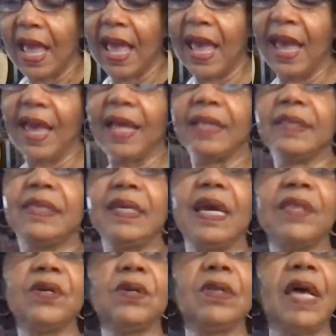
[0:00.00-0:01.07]
And the
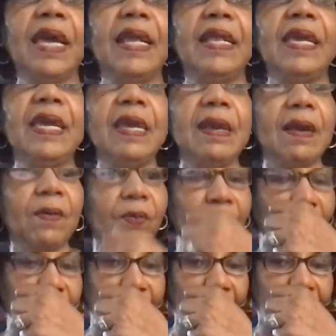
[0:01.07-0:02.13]
other lady
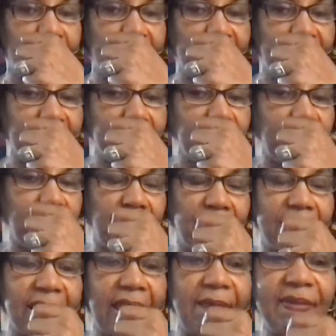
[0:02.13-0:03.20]
wrote a book. Her
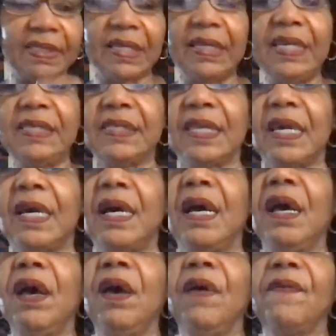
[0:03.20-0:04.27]
name is Lisa
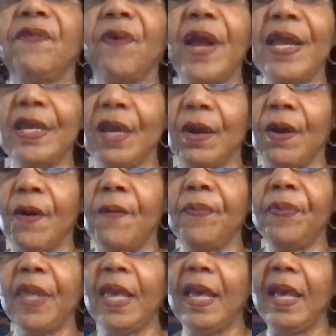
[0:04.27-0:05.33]
Franco,
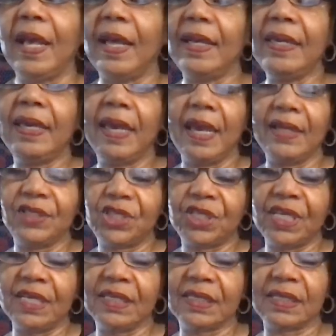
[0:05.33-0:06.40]
and
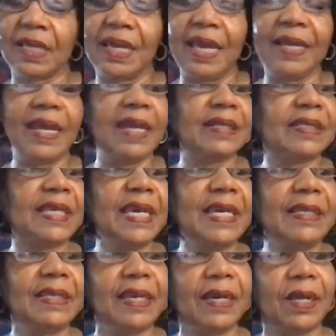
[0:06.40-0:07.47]
she's an
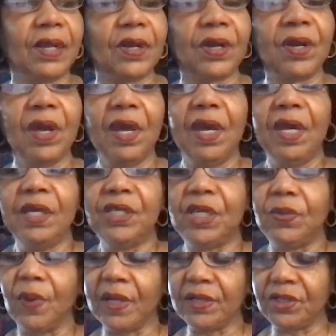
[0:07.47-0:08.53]
antique dealer.
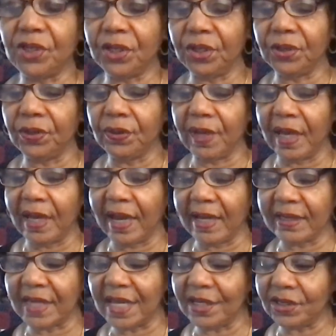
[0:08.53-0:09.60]
She went to an
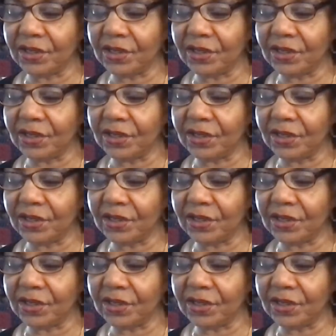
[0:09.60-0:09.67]
antique